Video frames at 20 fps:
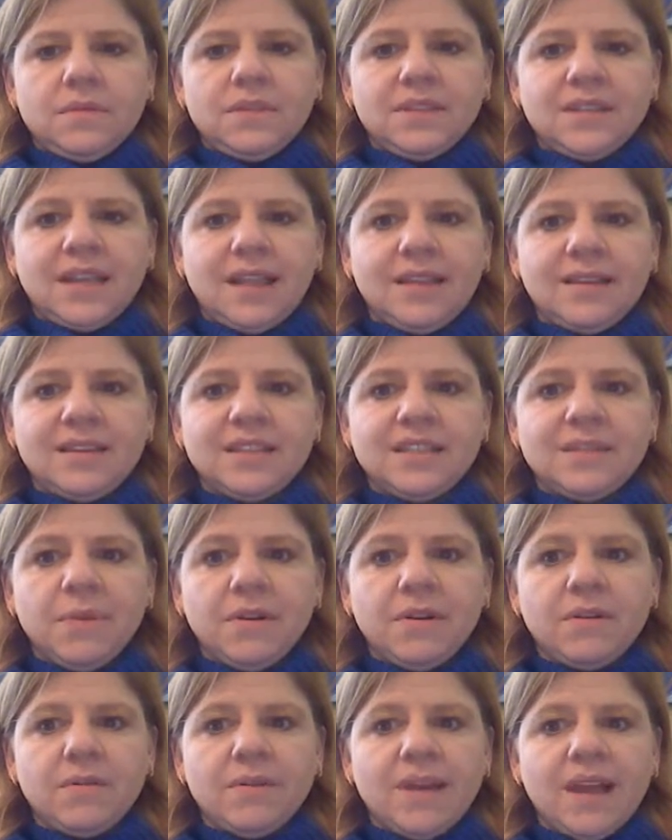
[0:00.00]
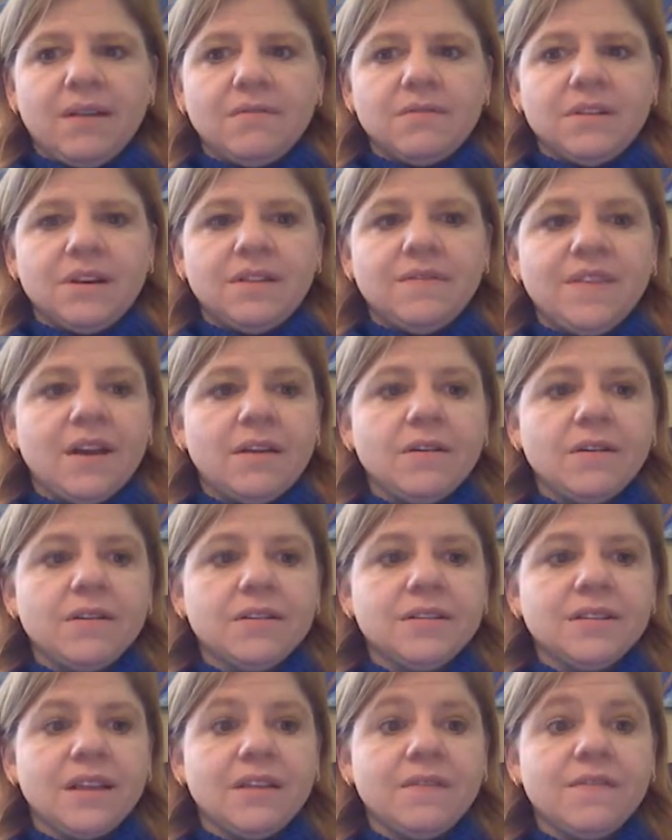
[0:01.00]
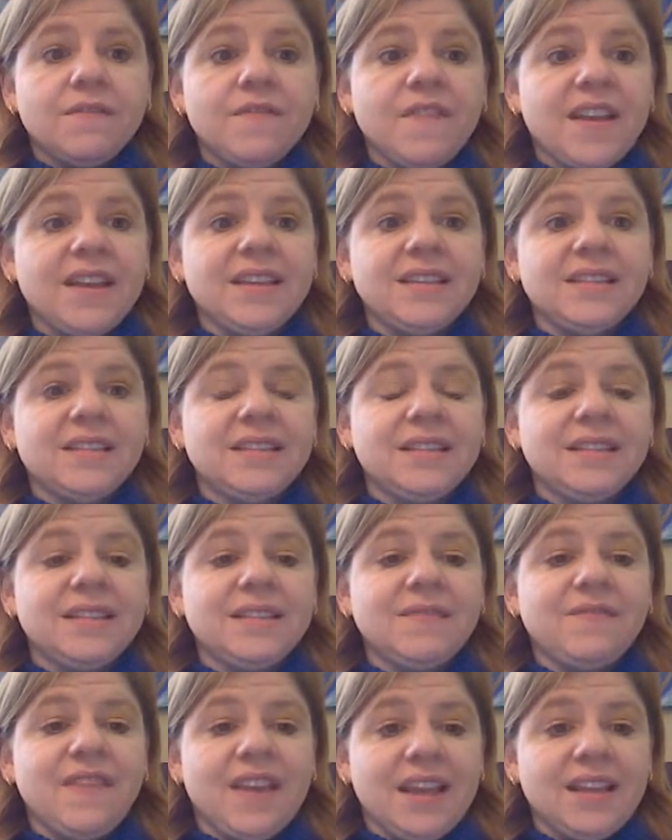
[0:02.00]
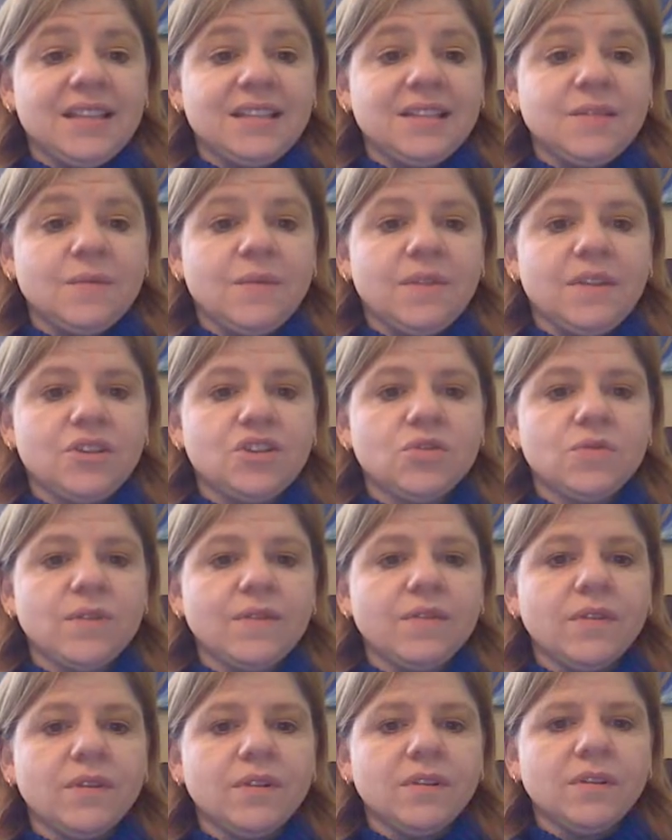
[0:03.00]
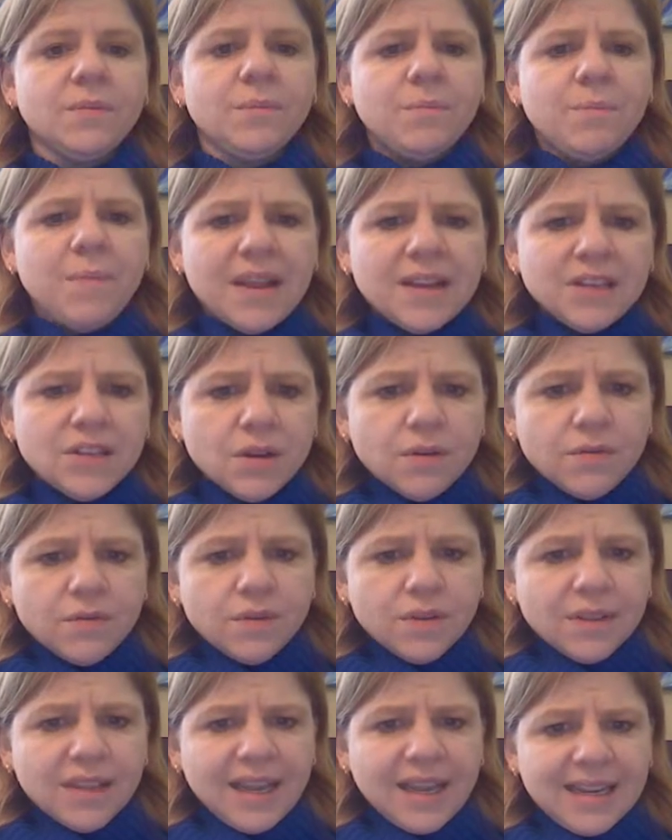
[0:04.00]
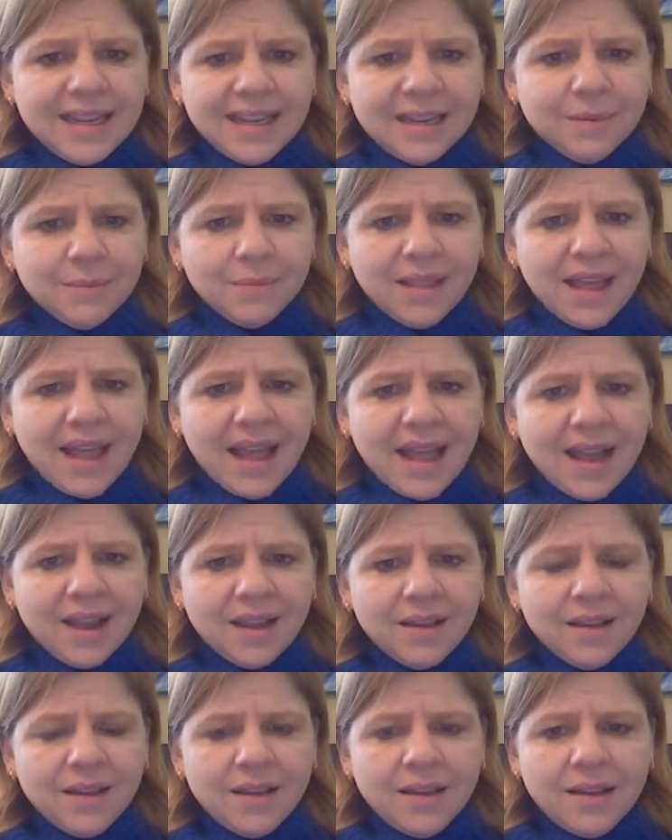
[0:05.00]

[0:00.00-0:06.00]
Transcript: Sally spun around and found herself face to face with a shriveled, bent-over lady in black.